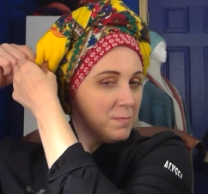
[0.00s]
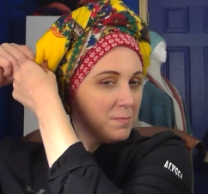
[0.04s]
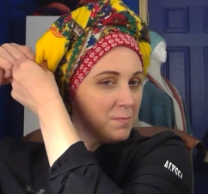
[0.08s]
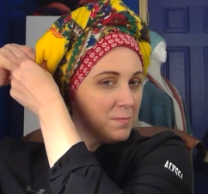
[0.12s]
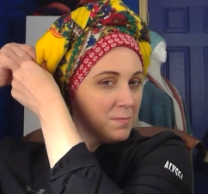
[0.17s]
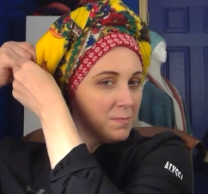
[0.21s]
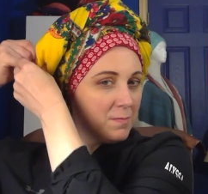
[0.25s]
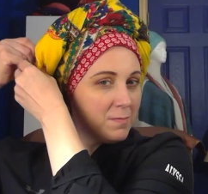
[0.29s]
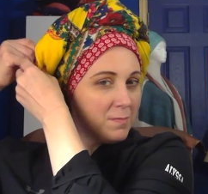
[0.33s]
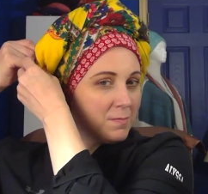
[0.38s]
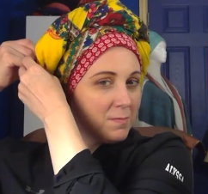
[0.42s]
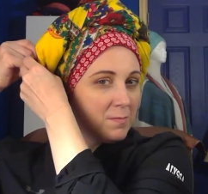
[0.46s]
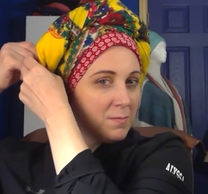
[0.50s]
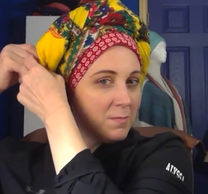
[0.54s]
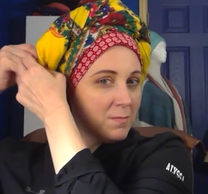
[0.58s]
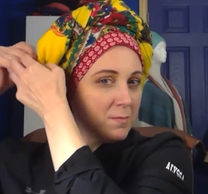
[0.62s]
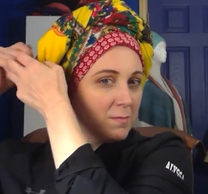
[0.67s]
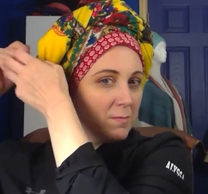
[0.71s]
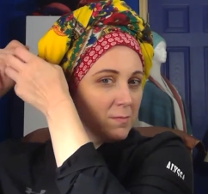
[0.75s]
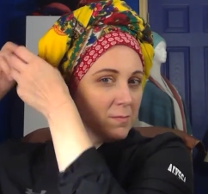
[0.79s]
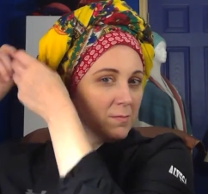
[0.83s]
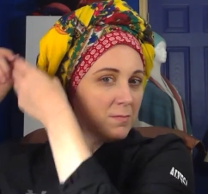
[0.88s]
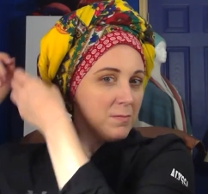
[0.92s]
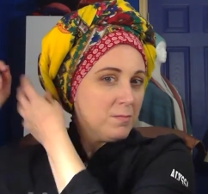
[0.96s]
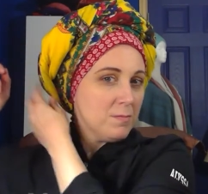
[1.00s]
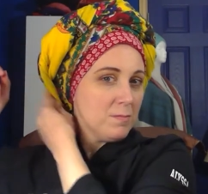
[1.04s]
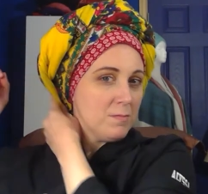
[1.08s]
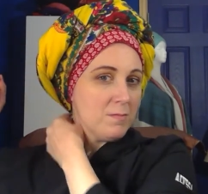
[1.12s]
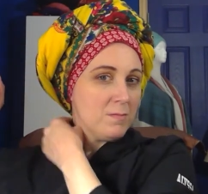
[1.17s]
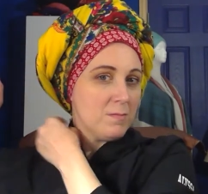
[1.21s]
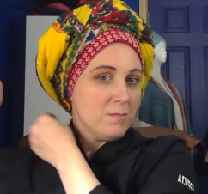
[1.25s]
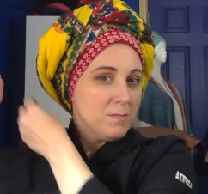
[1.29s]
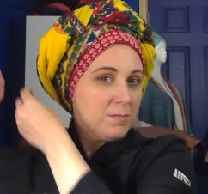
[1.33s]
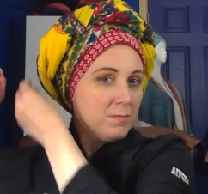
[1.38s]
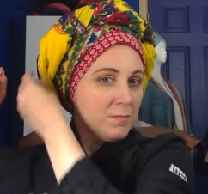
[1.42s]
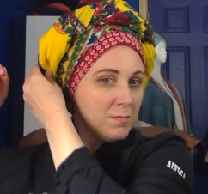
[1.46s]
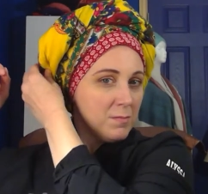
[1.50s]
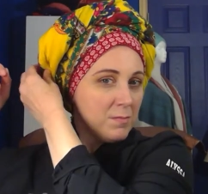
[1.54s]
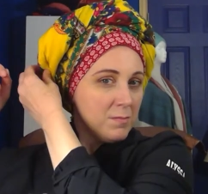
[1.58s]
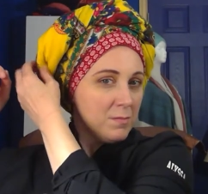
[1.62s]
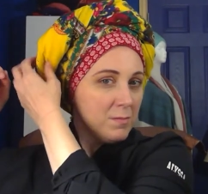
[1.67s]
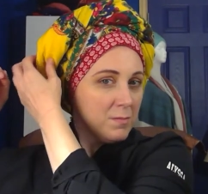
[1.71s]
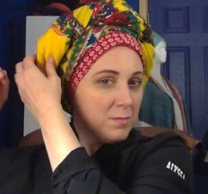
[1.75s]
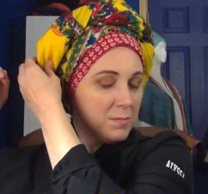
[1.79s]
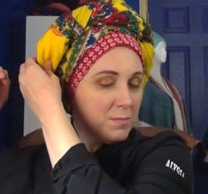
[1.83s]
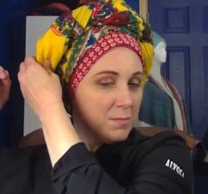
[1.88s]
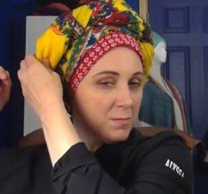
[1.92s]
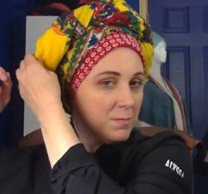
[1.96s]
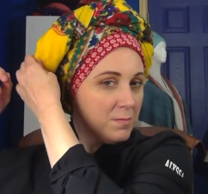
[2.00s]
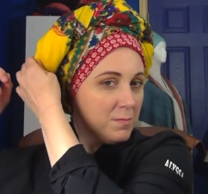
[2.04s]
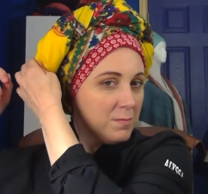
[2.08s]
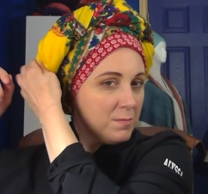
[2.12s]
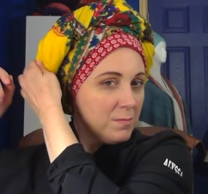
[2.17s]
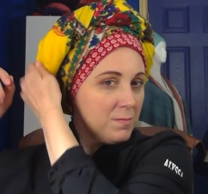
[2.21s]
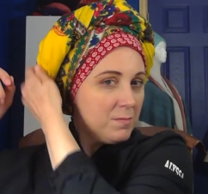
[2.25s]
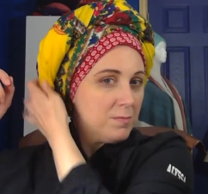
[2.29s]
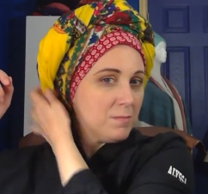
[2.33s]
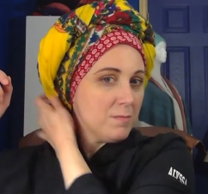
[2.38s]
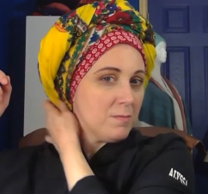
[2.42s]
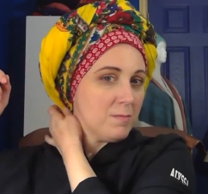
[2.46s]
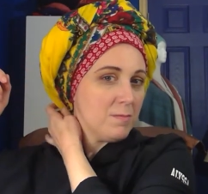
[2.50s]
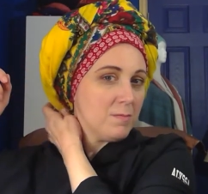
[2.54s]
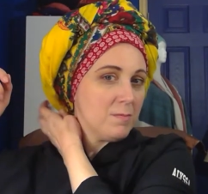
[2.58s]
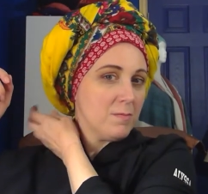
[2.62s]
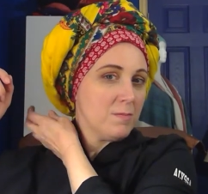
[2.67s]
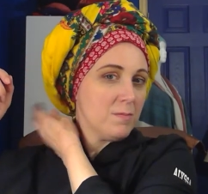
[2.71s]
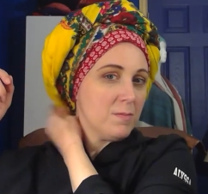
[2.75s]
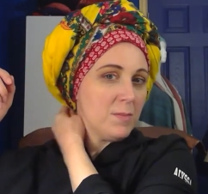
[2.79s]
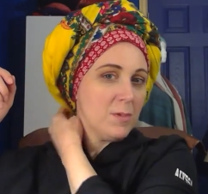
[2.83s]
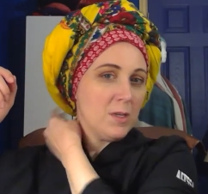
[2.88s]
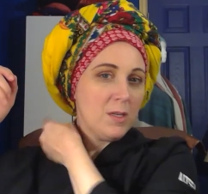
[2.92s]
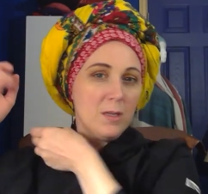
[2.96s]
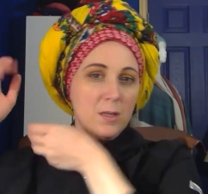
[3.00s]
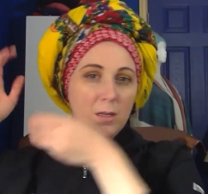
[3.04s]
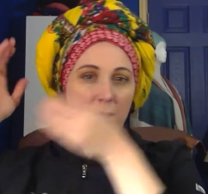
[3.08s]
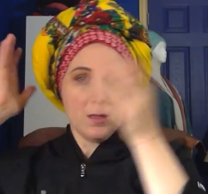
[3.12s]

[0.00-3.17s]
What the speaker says: [no speech]